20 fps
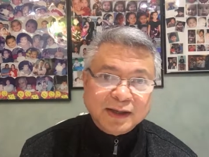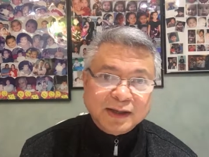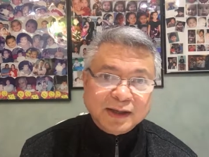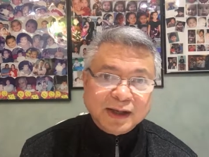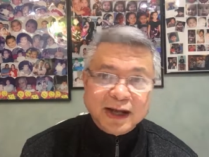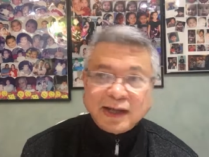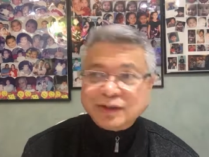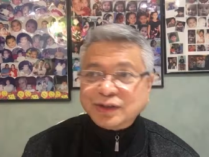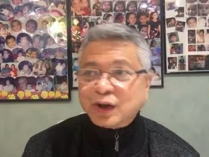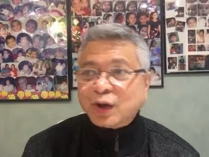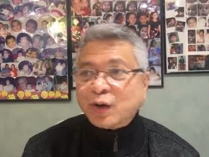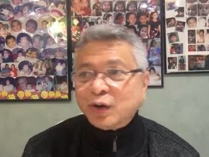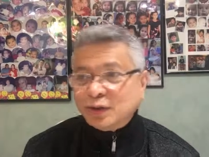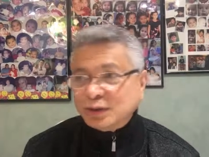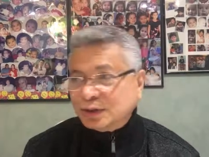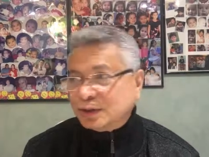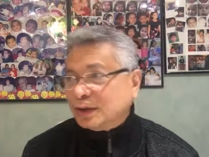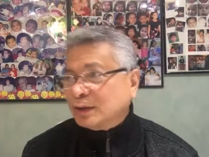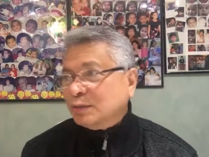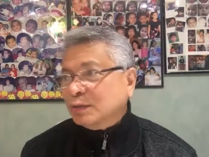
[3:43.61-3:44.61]
as a
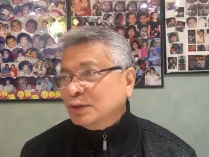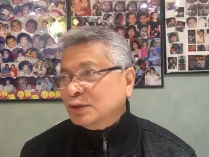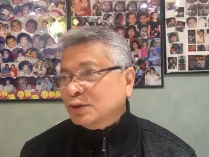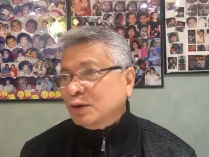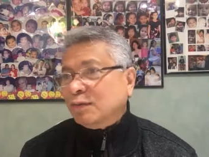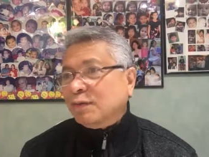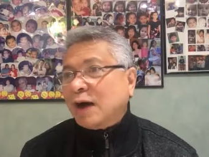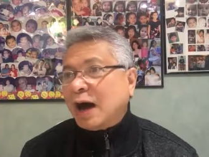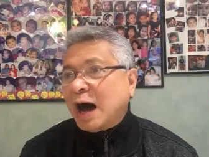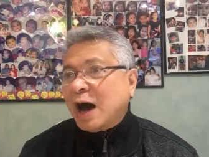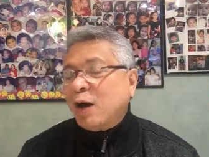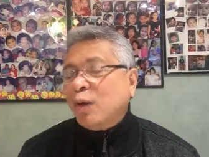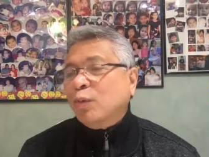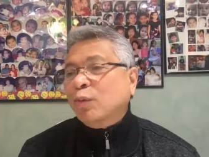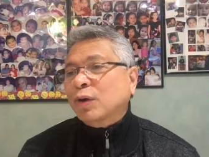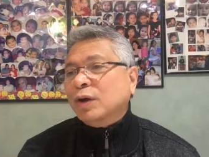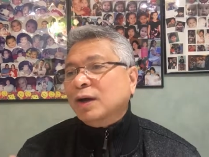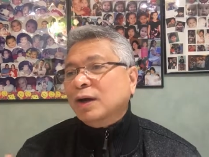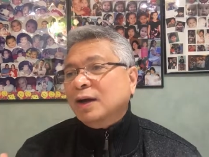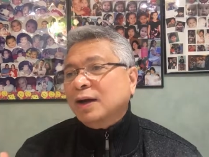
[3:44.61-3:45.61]
consequence of
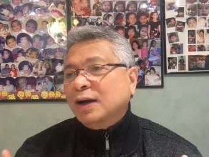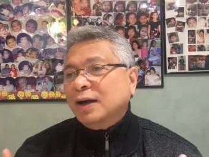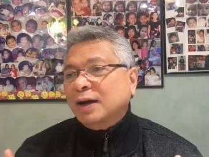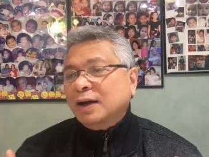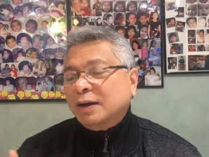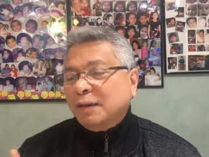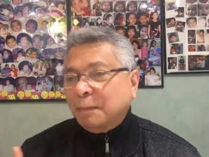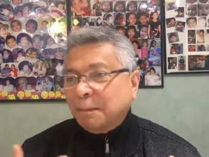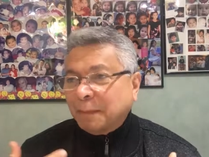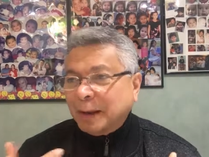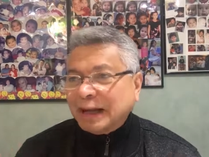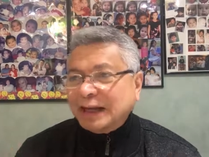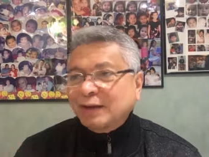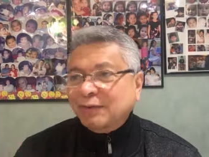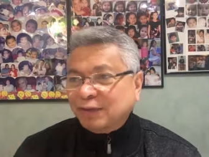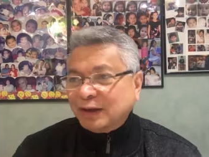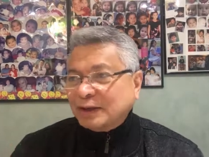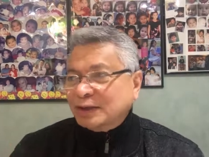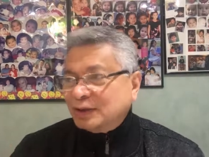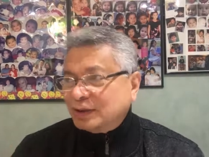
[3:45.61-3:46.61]
our
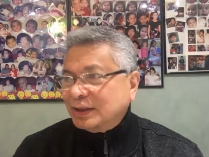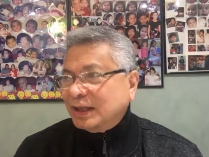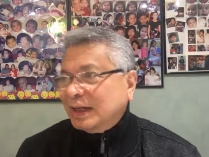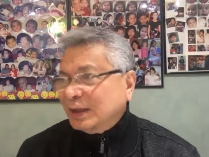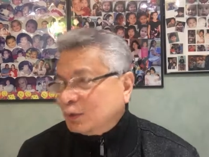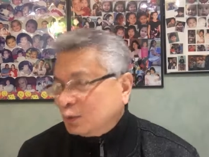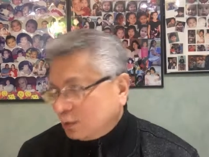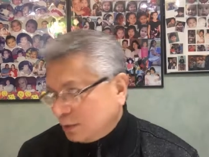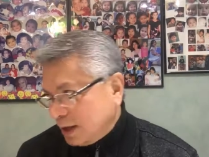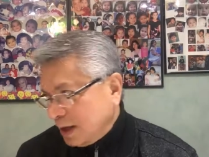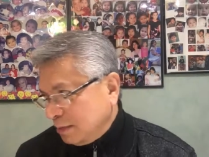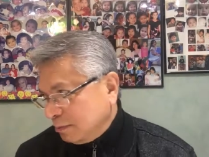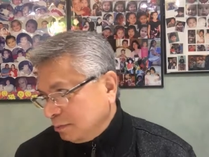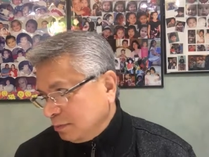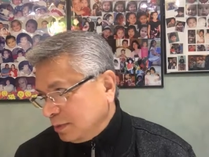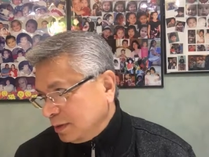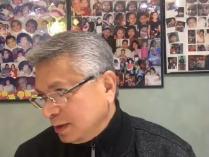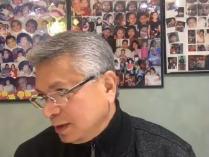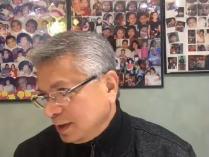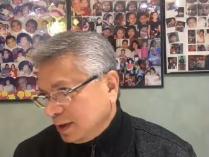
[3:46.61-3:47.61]
manifesting to them
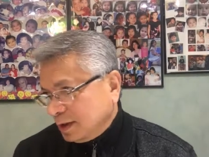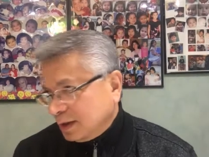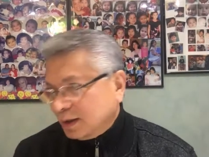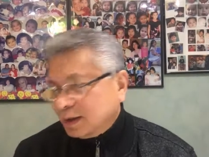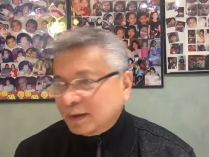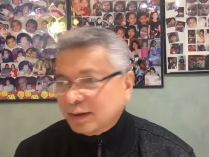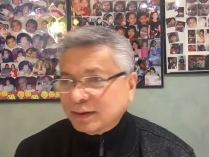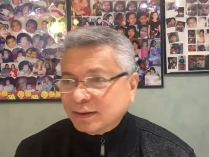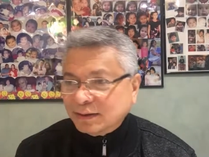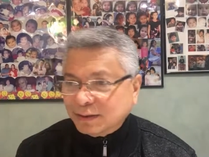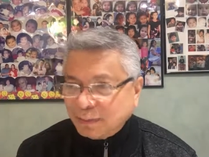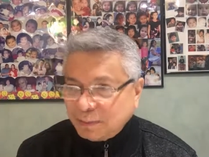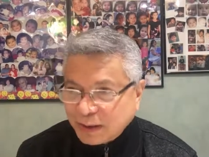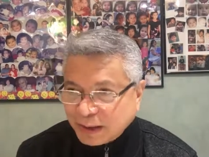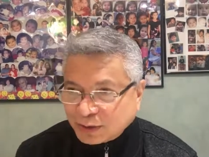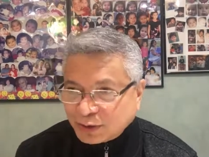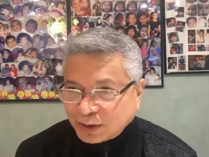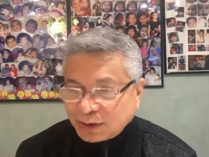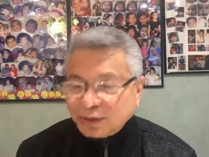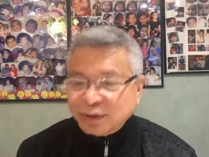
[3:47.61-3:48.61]
the
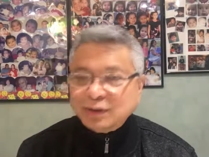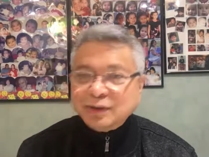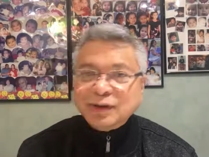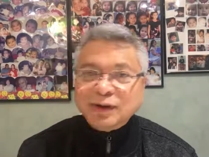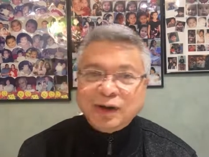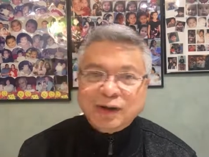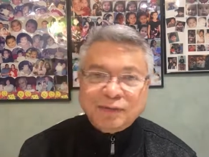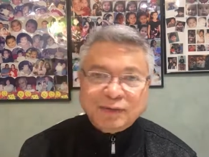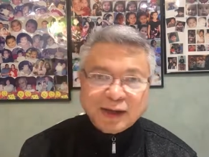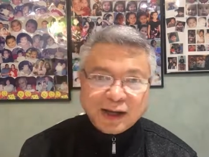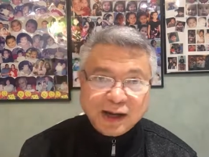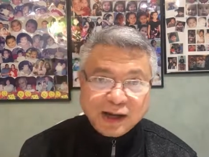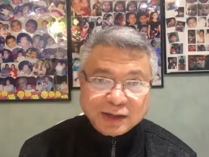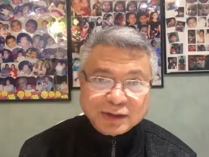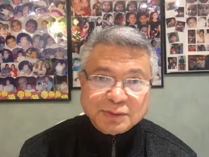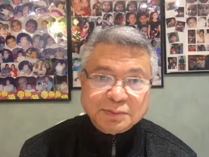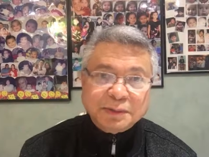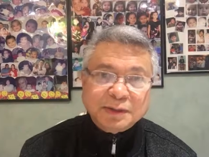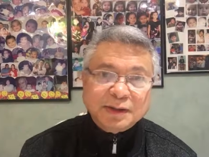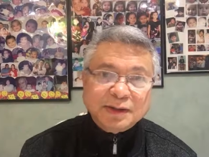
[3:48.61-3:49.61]
message of the
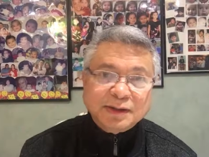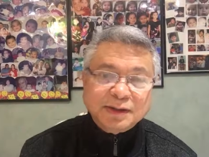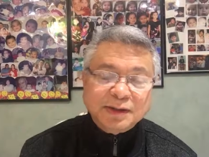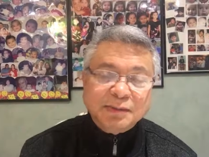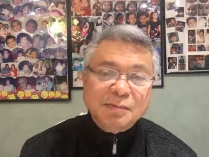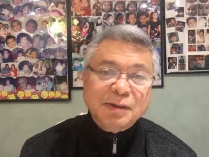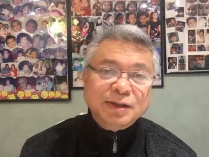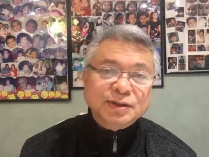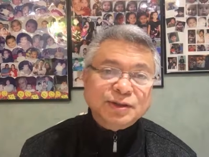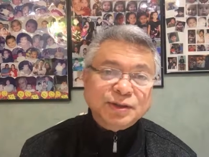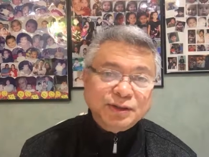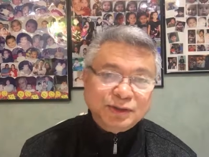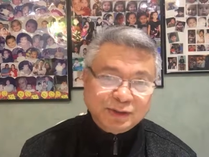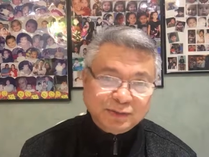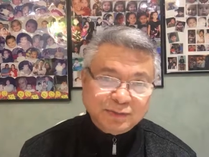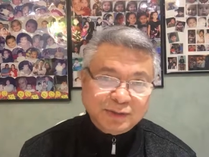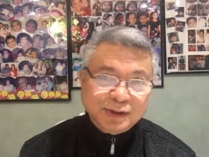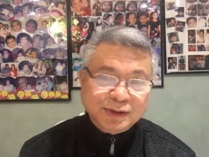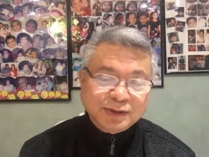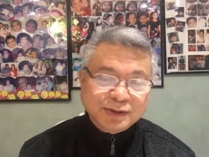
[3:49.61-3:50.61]
gospel, the message of
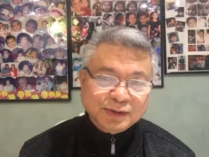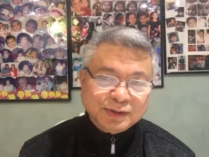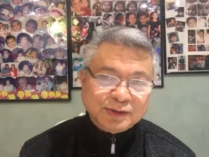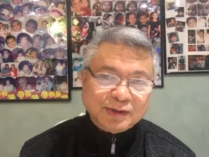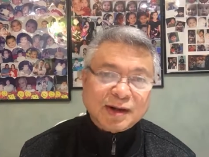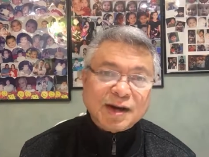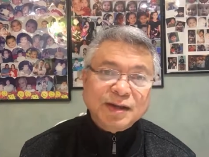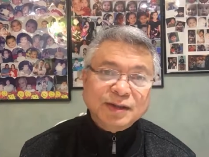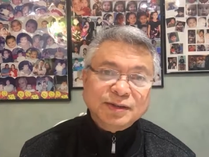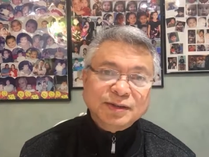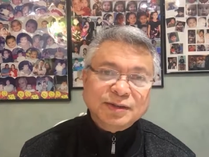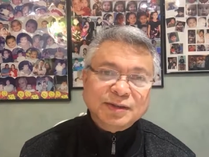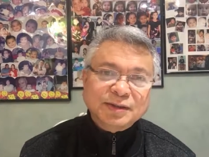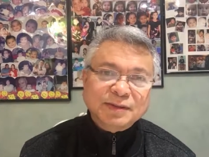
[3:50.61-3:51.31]
Jesus Christ.